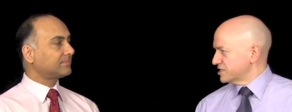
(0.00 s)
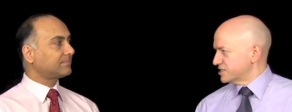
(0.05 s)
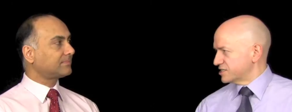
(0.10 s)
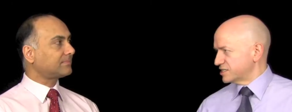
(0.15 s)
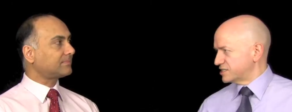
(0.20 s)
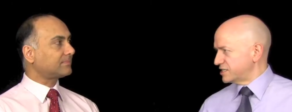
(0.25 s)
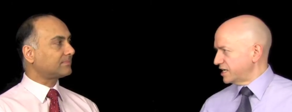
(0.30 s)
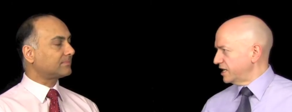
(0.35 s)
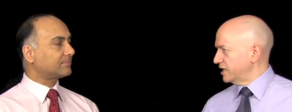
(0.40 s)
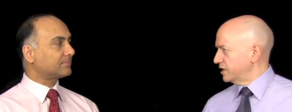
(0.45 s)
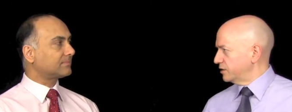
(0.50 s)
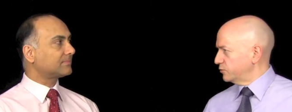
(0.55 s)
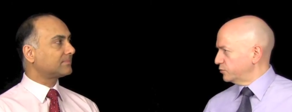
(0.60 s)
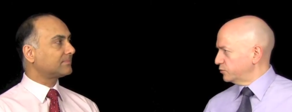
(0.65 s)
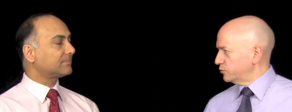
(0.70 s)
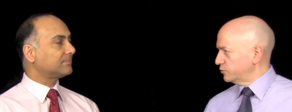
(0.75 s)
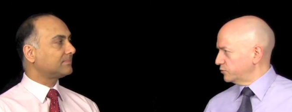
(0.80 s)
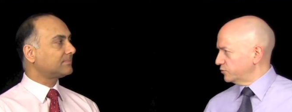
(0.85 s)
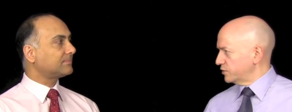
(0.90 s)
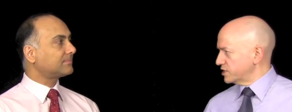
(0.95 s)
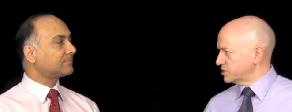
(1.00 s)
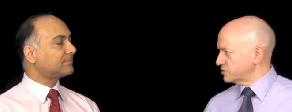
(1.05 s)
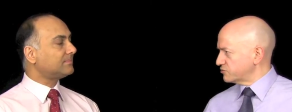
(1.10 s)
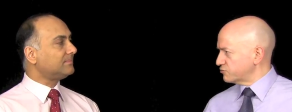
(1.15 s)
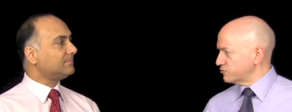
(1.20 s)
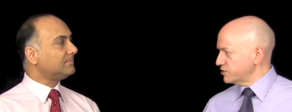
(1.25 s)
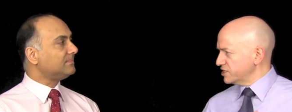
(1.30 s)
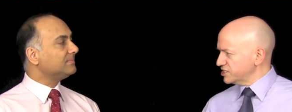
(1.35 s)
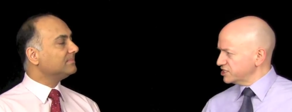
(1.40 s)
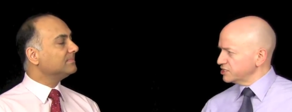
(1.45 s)
Speaker 1: So, Tailor, there's
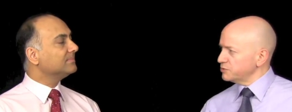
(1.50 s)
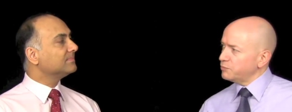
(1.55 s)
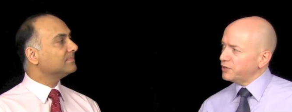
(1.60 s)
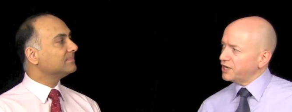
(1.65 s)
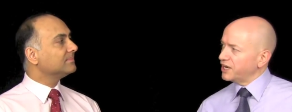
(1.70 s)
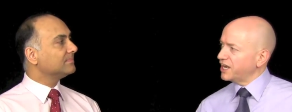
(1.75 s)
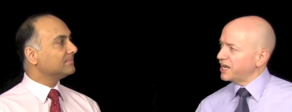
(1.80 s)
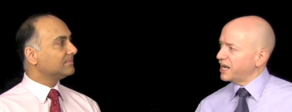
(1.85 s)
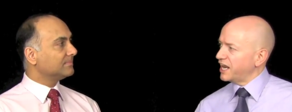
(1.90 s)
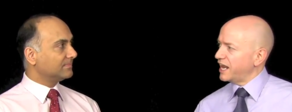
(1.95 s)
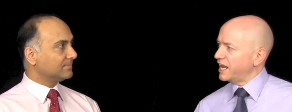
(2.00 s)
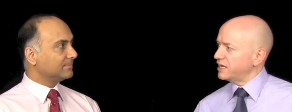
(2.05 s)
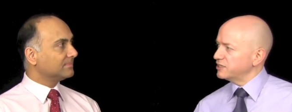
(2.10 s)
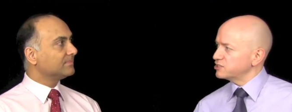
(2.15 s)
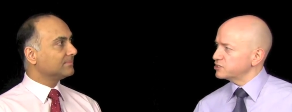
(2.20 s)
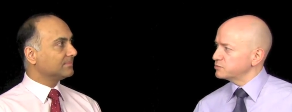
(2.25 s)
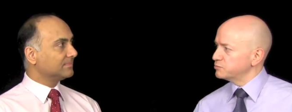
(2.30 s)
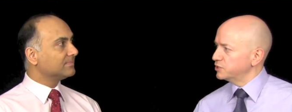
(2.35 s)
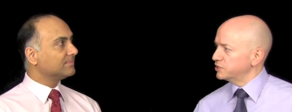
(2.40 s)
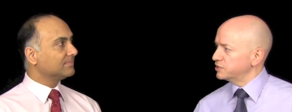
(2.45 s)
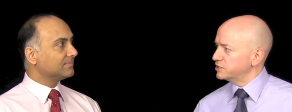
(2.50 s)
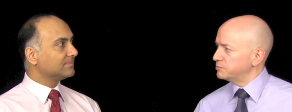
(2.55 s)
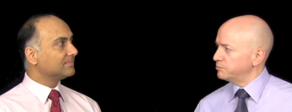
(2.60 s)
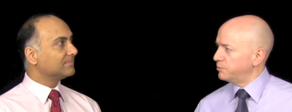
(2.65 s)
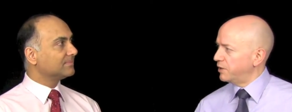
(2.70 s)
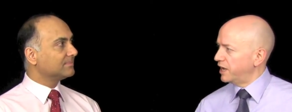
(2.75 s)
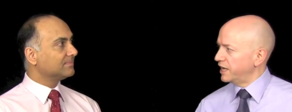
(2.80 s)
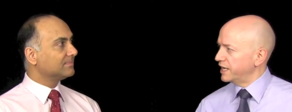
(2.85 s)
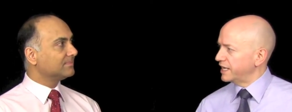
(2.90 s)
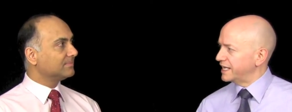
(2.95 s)
recently been an announcement
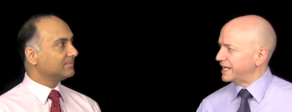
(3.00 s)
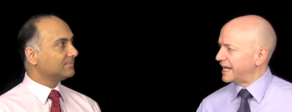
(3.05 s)
by